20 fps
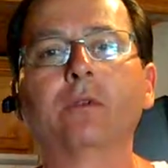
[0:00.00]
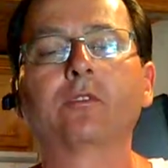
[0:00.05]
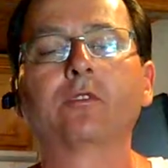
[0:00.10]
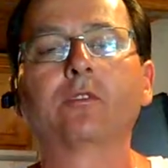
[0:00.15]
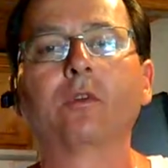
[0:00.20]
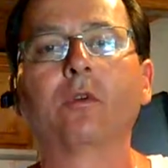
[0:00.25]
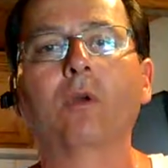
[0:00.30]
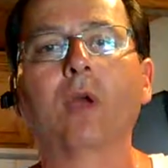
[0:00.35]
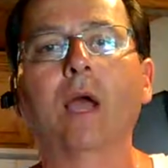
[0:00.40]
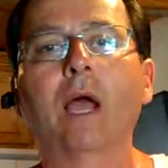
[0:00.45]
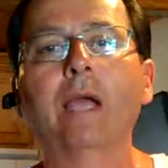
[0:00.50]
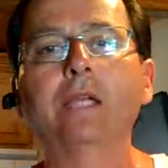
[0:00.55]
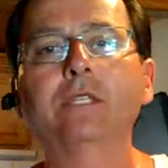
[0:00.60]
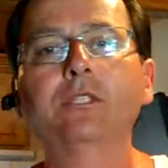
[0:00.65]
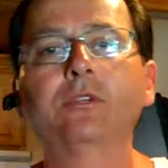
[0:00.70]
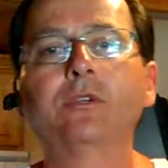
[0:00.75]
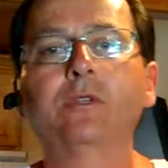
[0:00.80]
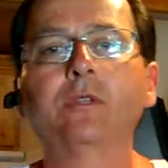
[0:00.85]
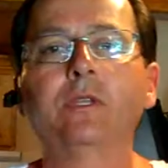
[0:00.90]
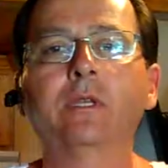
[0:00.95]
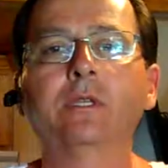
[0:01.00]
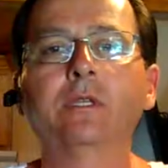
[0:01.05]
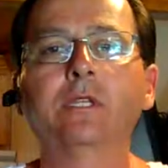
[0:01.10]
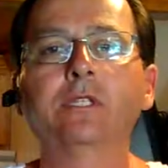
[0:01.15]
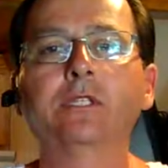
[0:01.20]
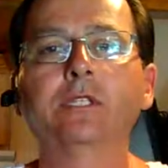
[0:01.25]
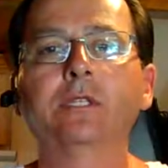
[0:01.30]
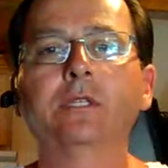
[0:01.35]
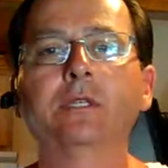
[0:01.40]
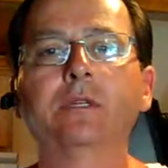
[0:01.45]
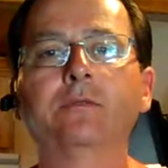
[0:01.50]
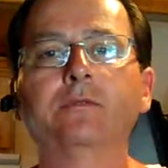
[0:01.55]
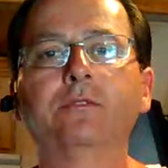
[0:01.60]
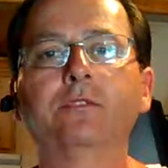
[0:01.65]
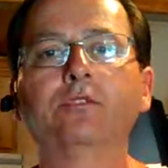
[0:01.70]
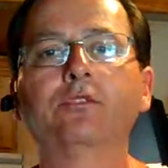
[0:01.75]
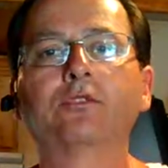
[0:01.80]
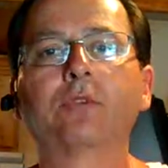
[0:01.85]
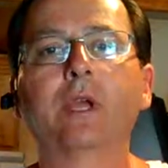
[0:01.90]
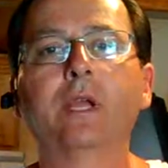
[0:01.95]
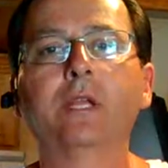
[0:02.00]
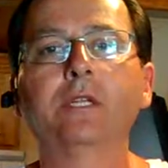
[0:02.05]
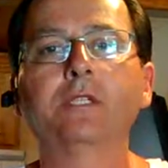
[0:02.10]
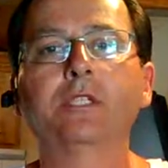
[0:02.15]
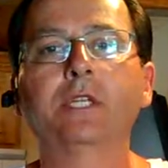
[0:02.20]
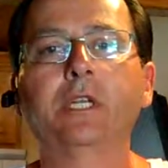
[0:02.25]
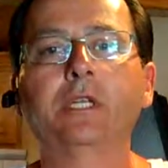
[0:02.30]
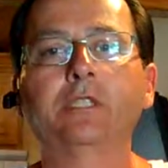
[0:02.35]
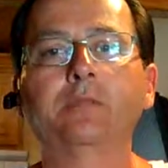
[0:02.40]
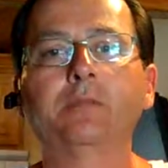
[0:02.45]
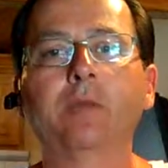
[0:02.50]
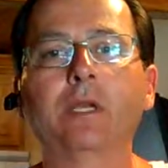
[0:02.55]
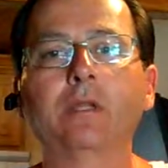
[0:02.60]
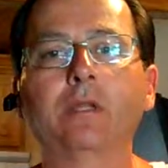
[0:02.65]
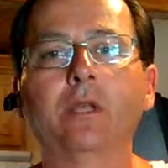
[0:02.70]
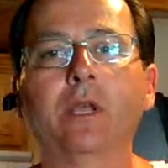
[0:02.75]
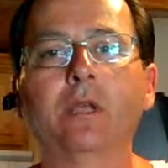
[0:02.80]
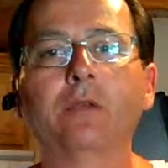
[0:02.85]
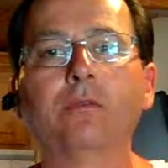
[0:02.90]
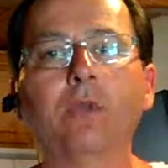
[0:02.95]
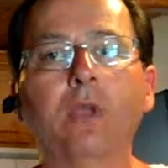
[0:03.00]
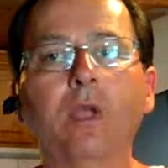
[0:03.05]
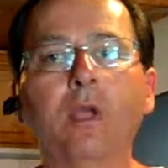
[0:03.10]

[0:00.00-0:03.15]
So I took the initiative to try and change my life.